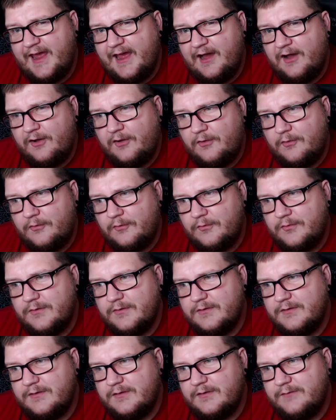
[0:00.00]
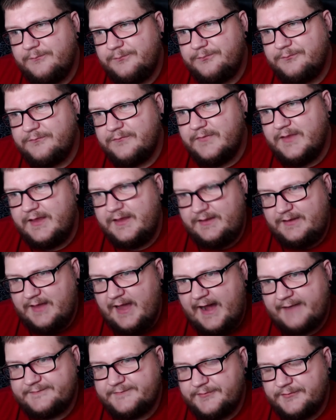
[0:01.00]
how it
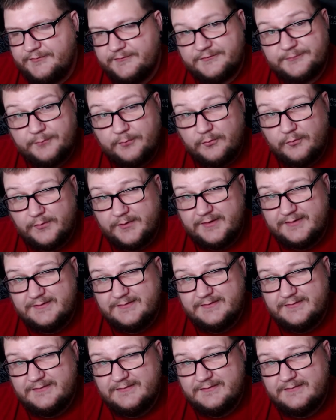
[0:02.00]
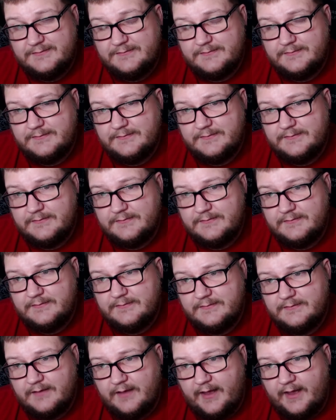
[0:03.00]
got to this point.
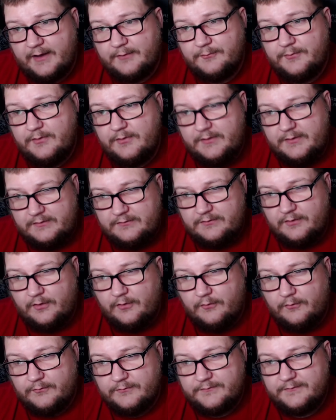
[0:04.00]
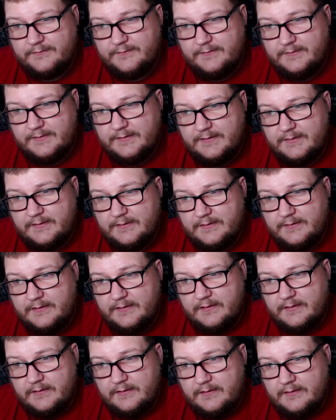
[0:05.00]
I really don't.
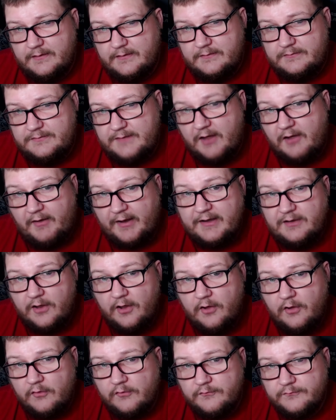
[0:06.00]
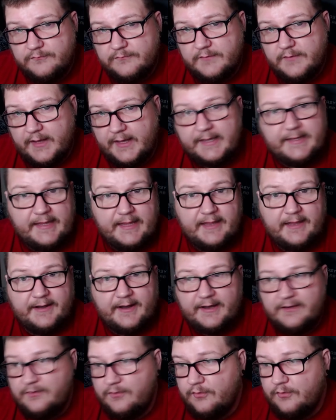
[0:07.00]
Now, I know, again,
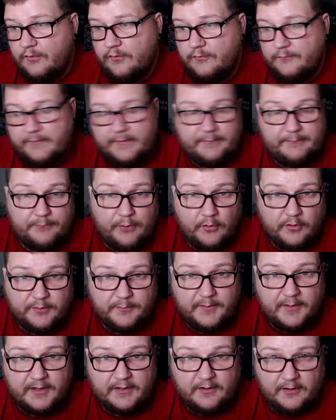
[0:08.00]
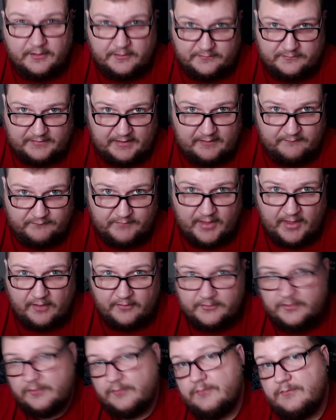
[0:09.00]
I know that Pokemon cards have
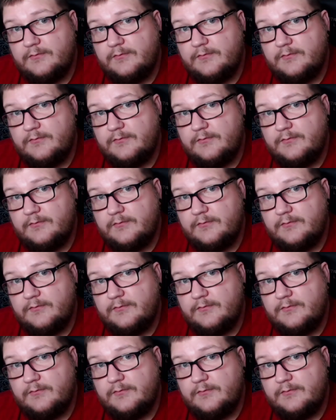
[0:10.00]
value.